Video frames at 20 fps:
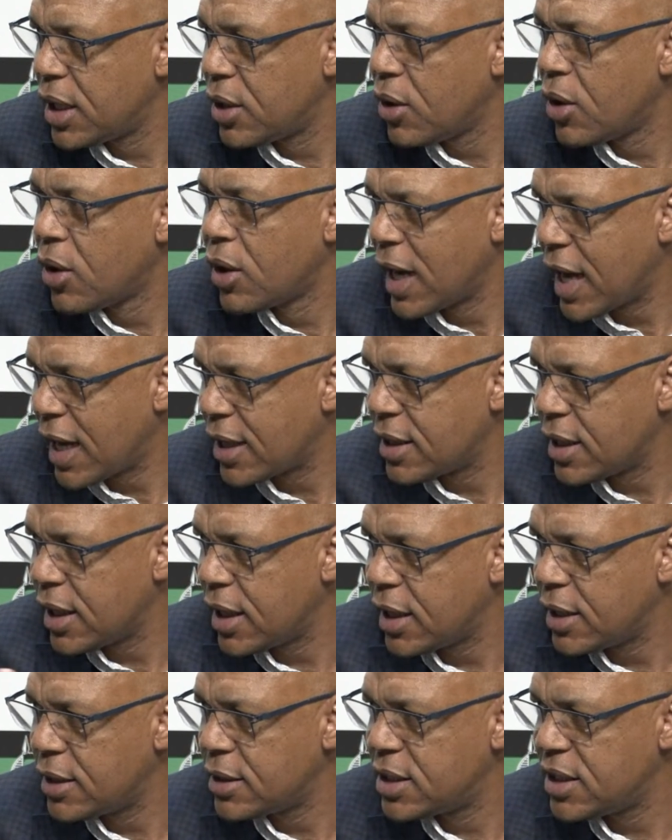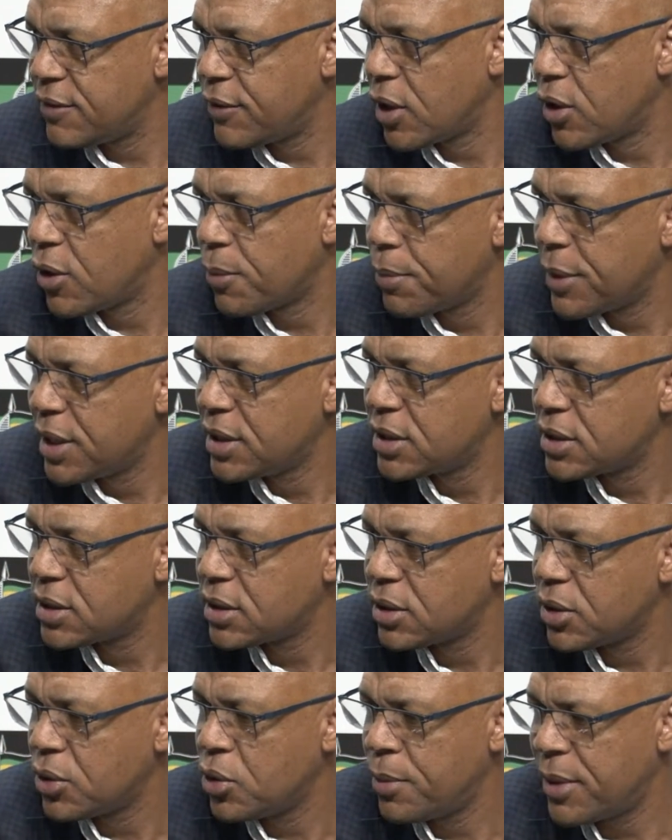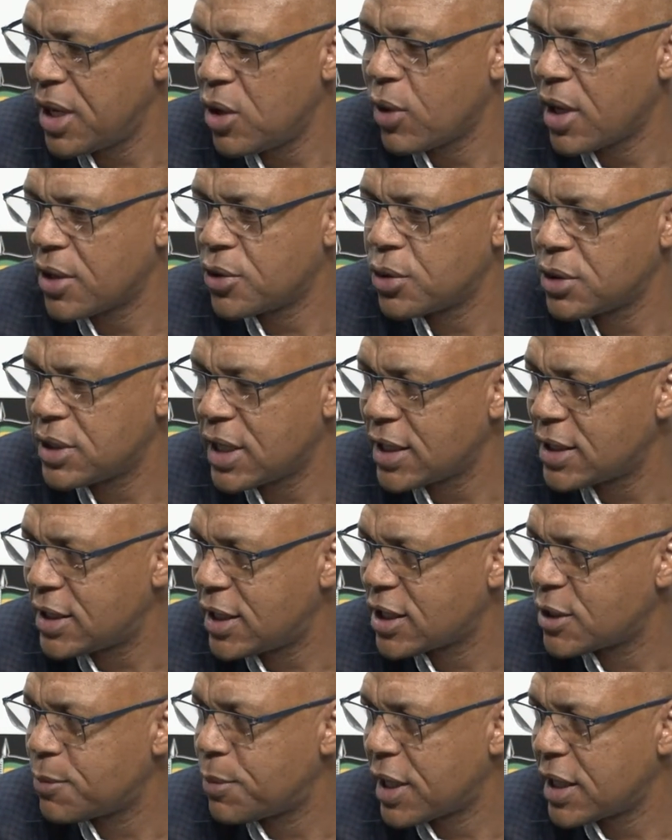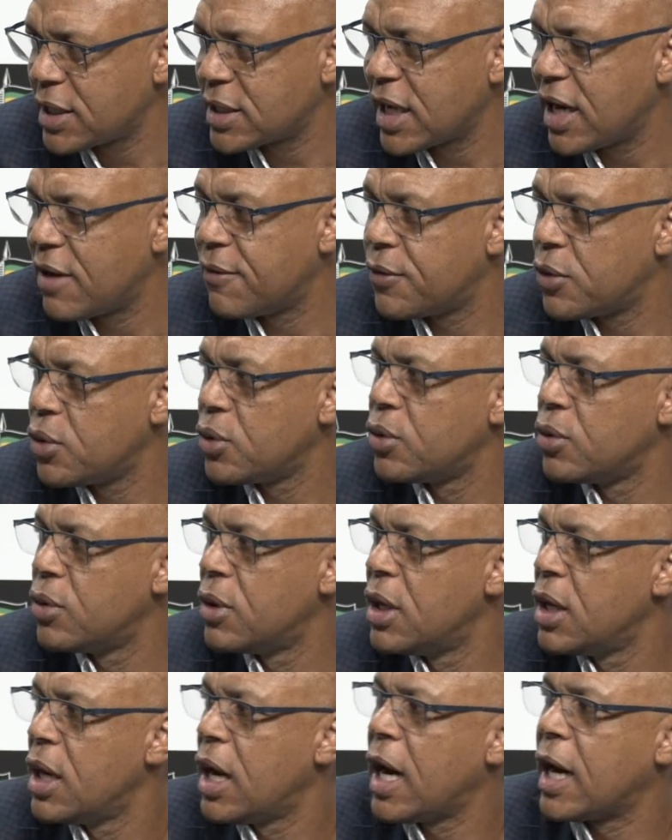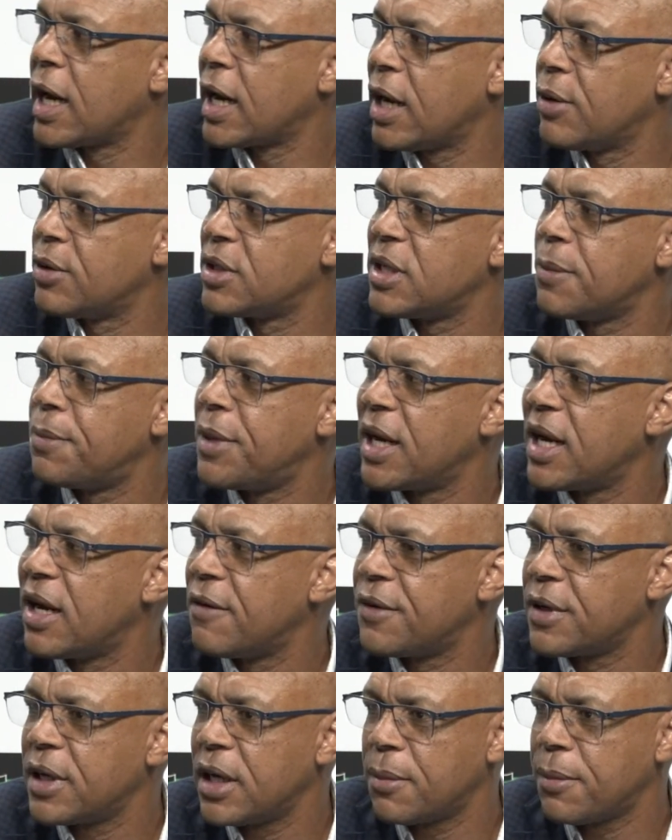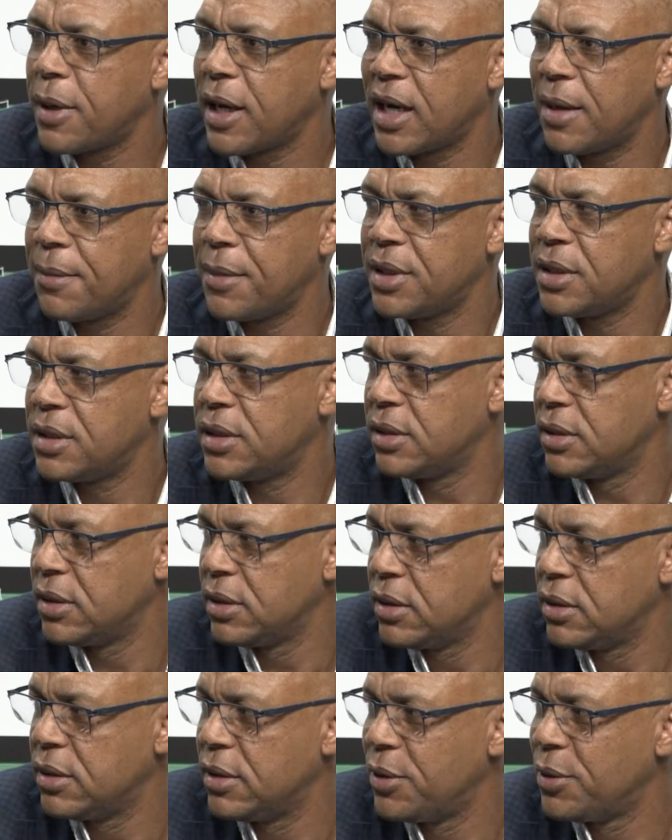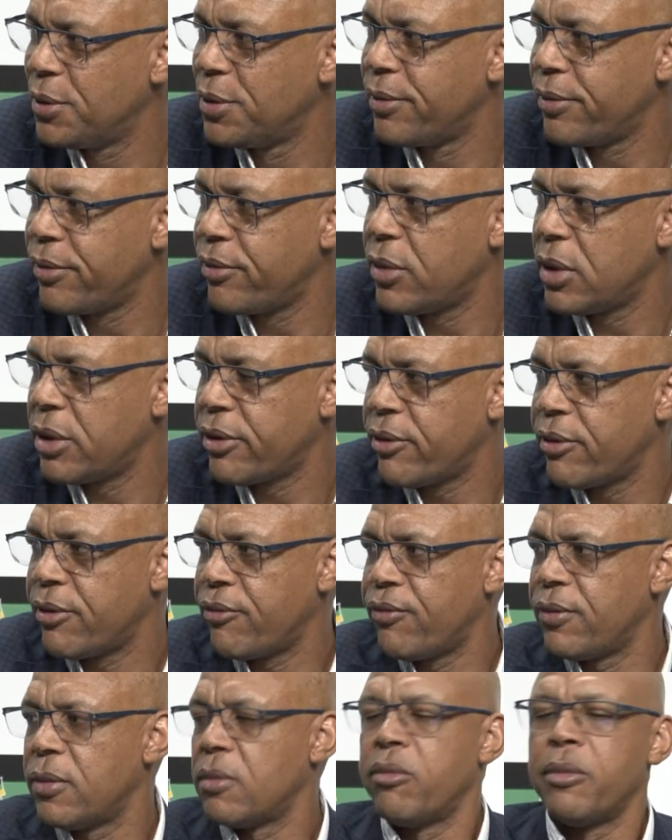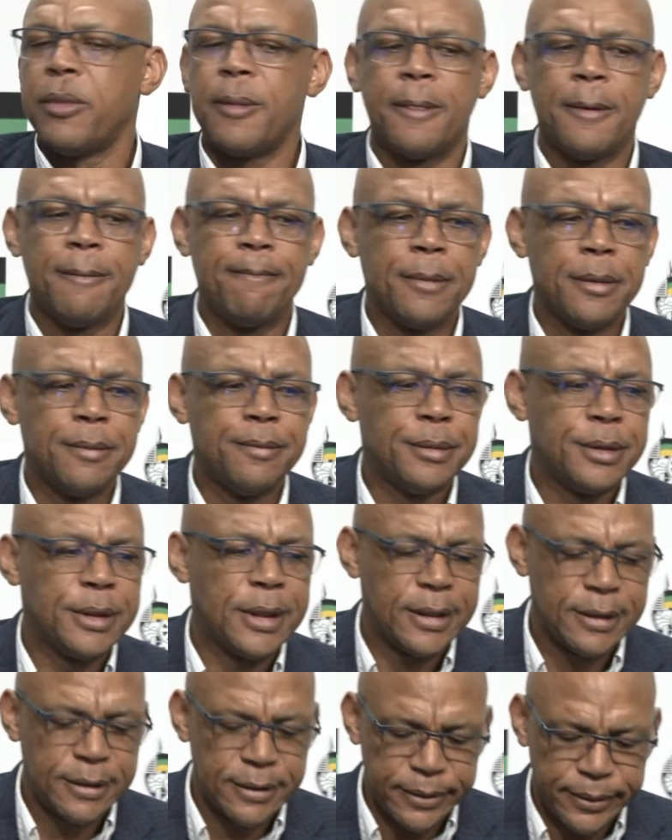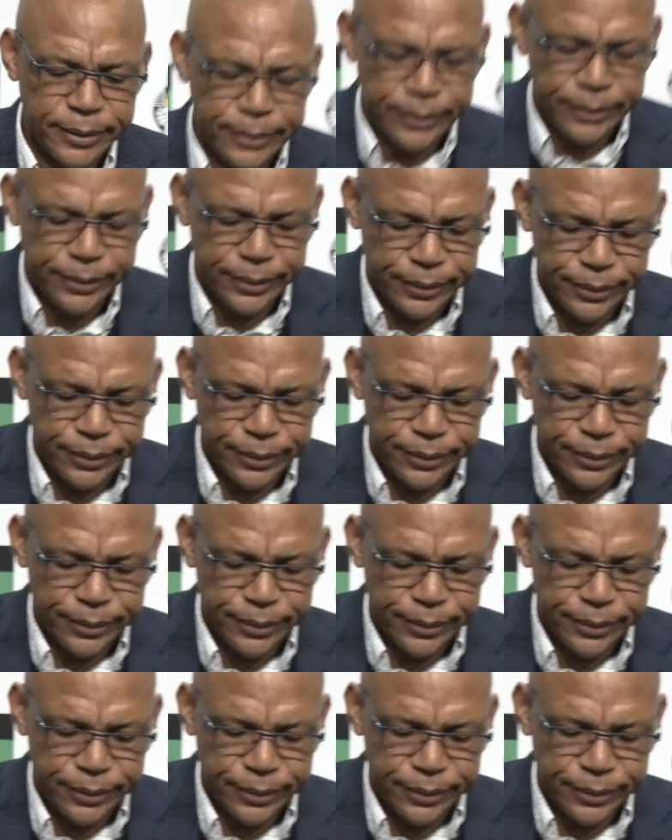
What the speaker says: all other developments. You may want to just express our view around the Pan-African Parliament. Yes, I would indeed. Thank you very much,